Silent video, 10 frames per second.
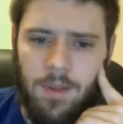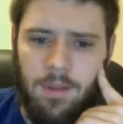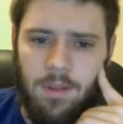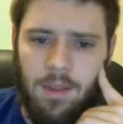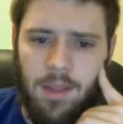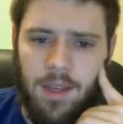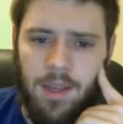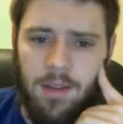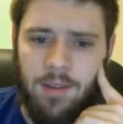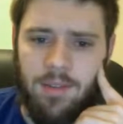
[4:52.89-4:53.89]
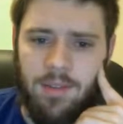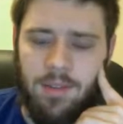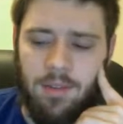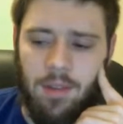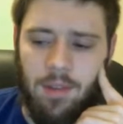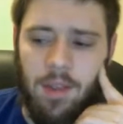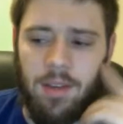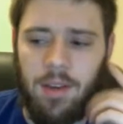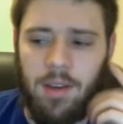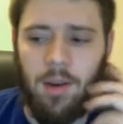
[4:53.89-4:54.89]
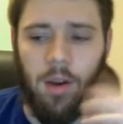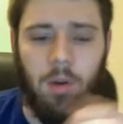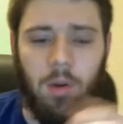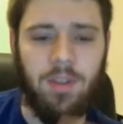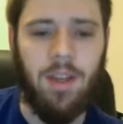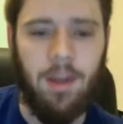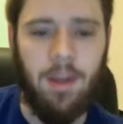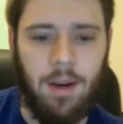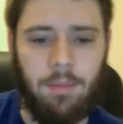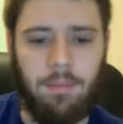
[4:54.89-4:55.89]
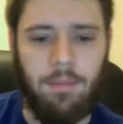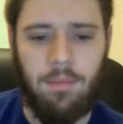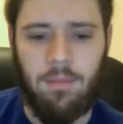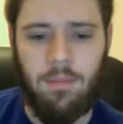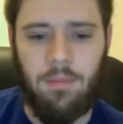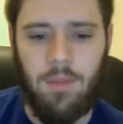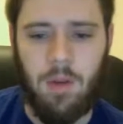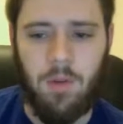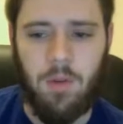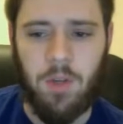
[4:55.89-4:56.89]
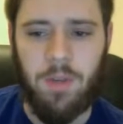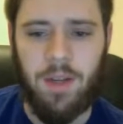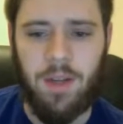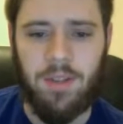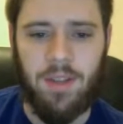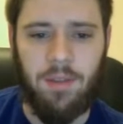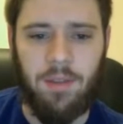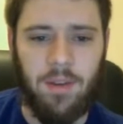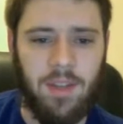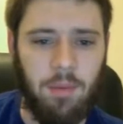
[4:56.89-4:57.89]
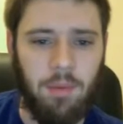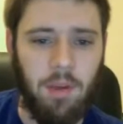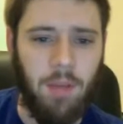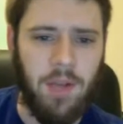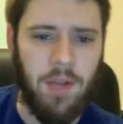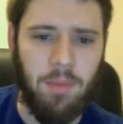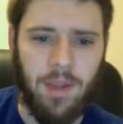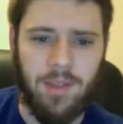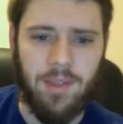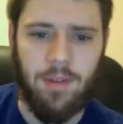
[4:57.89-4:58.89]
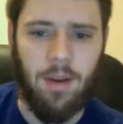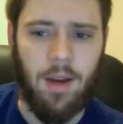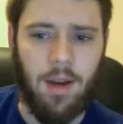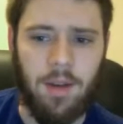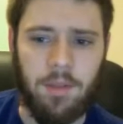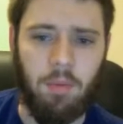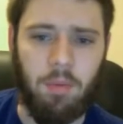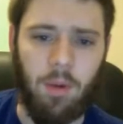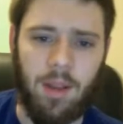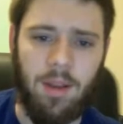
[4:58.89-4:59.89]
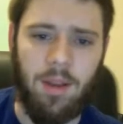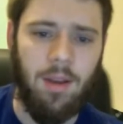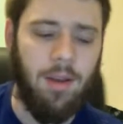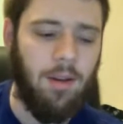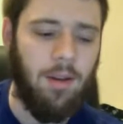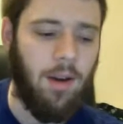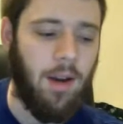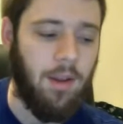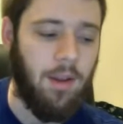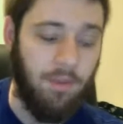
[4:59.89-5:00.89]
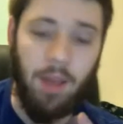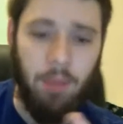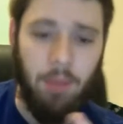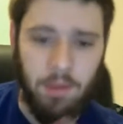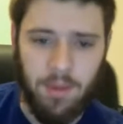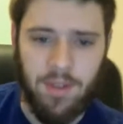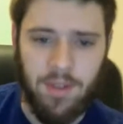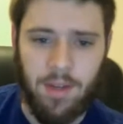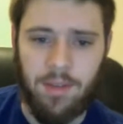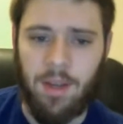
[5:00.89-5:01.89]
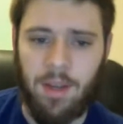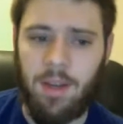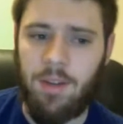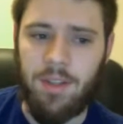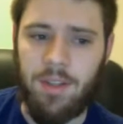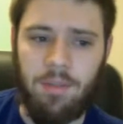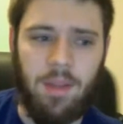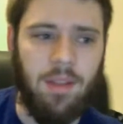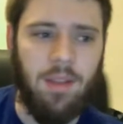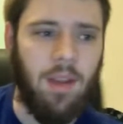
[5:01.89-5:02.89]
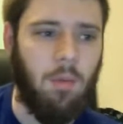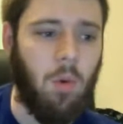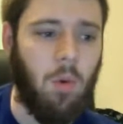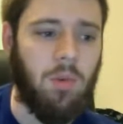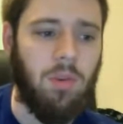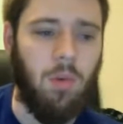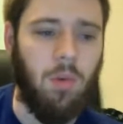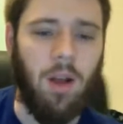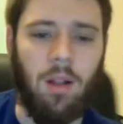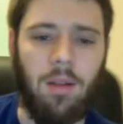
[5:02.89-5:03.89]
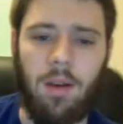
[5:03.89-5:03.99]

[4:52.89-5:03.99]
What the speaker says: the thing here to know is that just because, say for example, your bench press does poorly, your flat bench press that is, doesn't mean that it won't do well